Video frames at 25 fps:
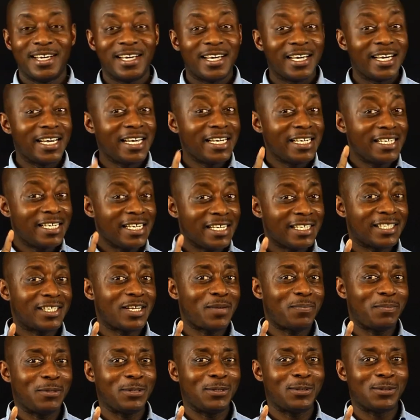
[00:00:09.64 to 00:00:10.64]
In this
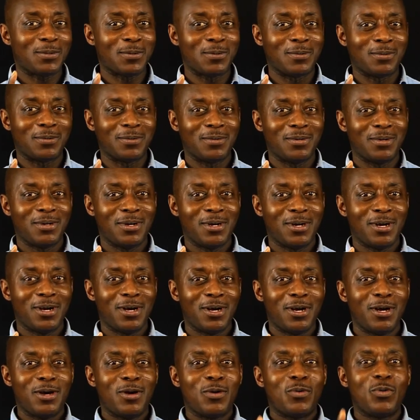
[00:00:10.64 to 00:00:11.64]
episode,
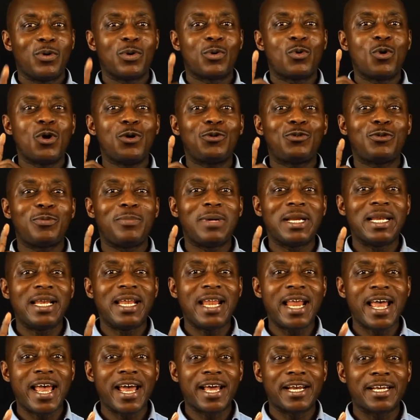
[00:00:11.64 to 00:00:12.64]
we're going to be
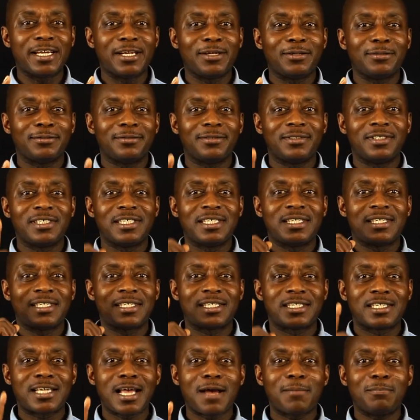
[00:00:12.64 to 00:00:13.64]
learning
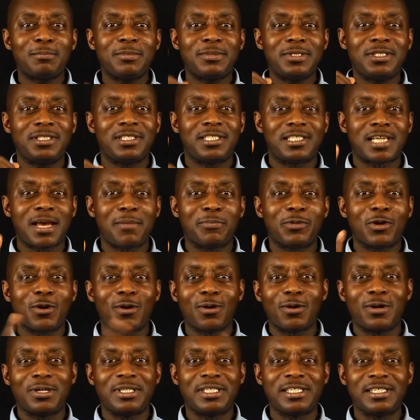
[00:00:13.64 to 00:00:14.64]
some
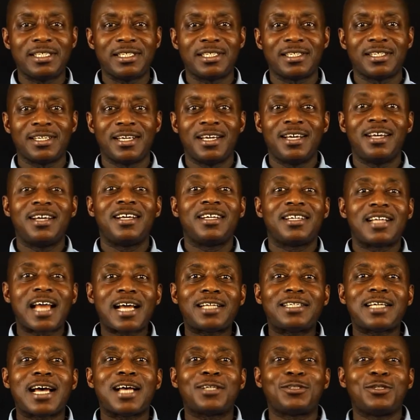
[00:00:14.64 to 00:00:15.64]
terminologies
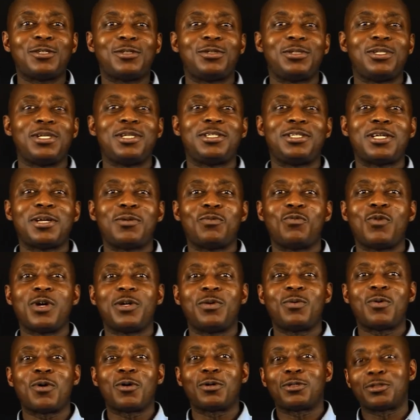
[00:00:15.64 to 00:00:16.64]
that are associated
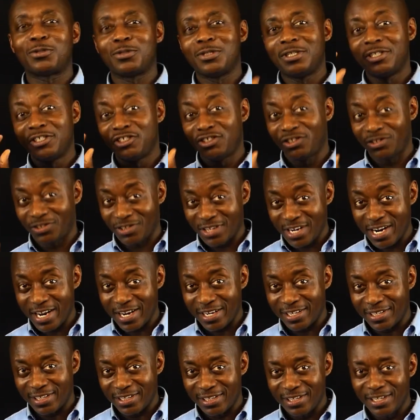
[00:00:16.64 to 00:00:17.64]
with what?
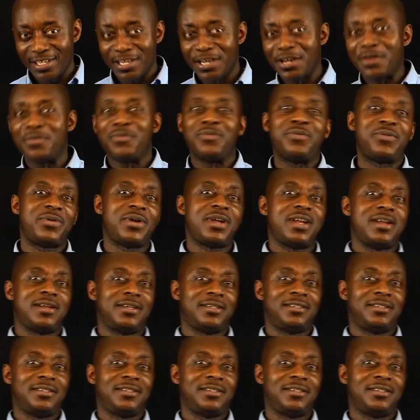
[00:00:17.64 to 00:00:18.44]
Trade in Twi.